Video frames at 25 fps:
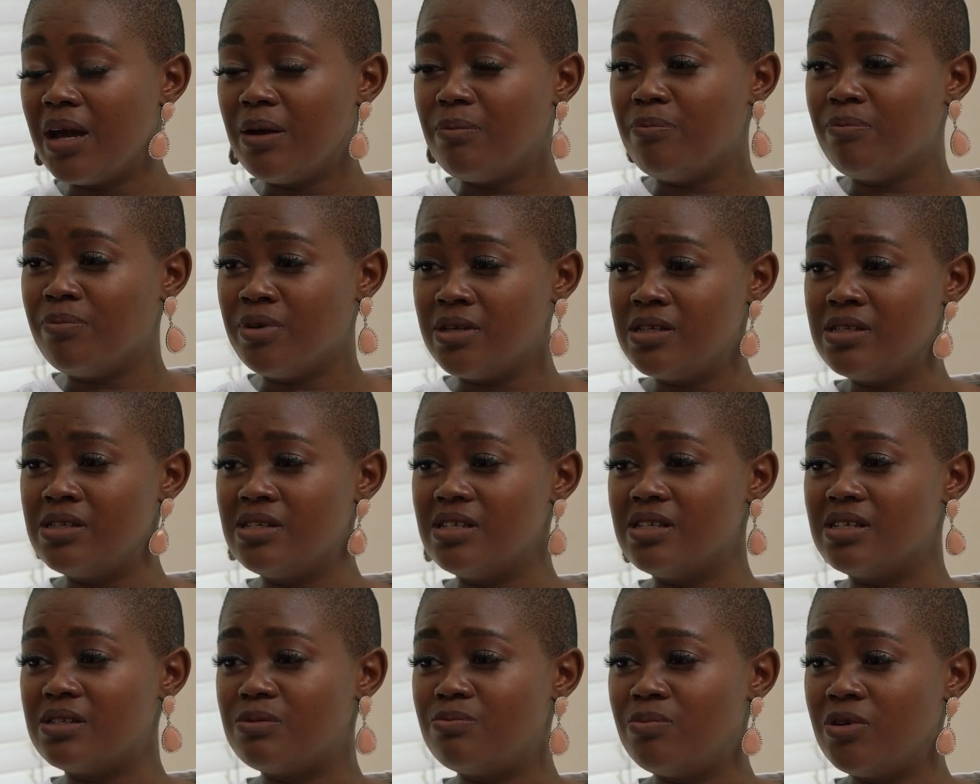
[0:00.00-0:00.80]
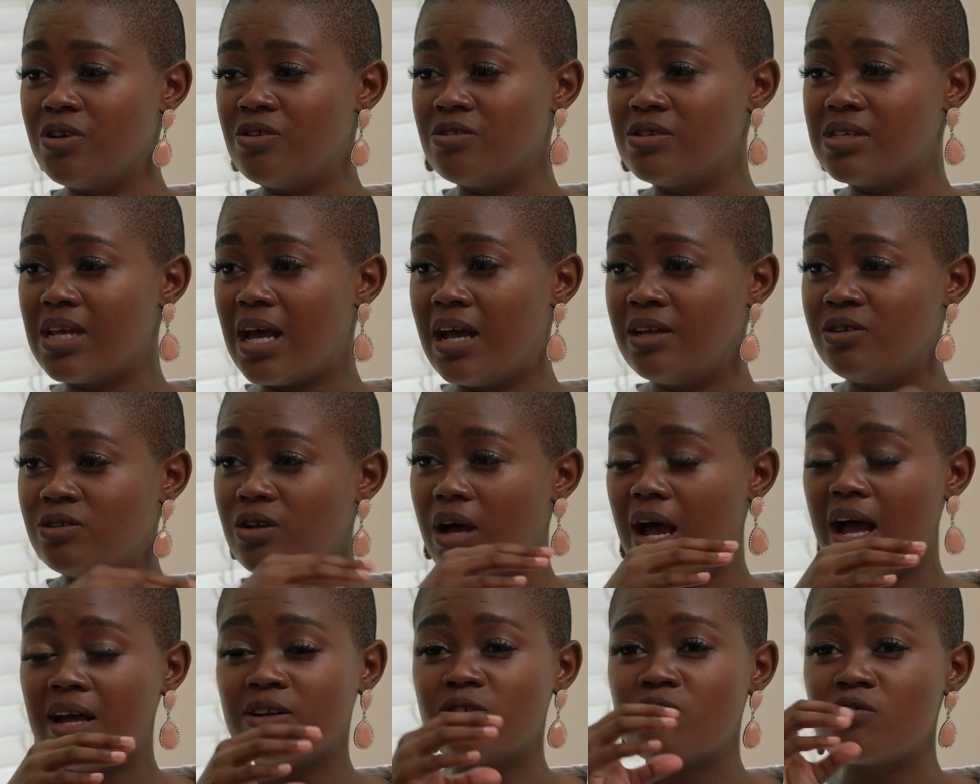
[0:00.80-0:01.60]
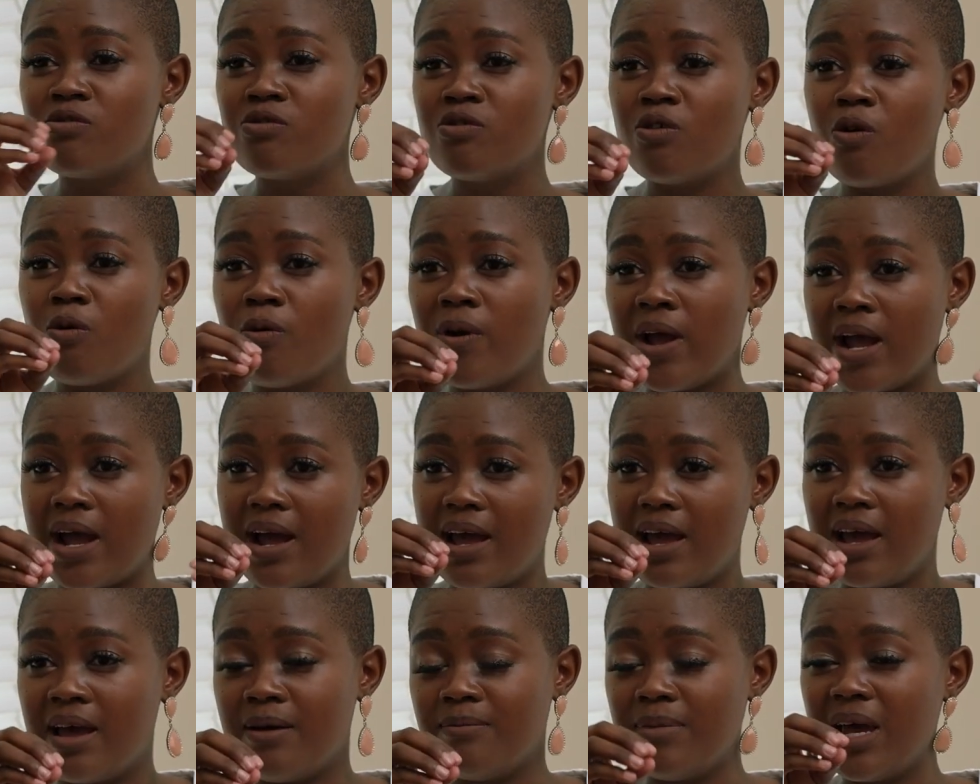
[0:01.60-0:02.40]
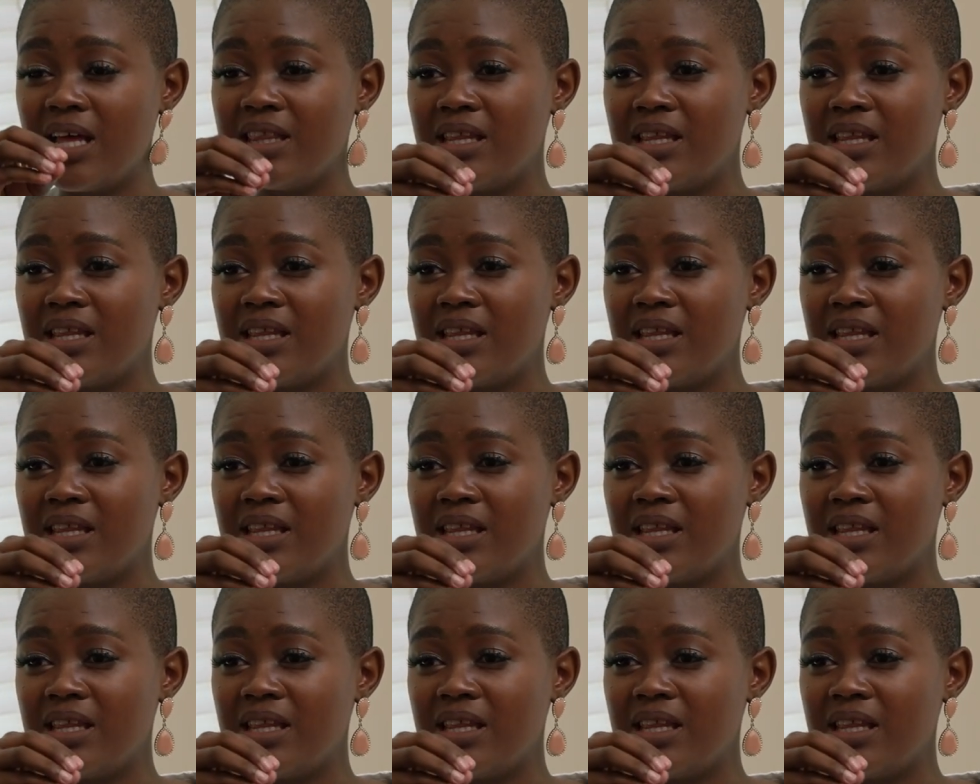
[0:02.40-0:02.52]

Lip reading: my business, because I don't know where I am.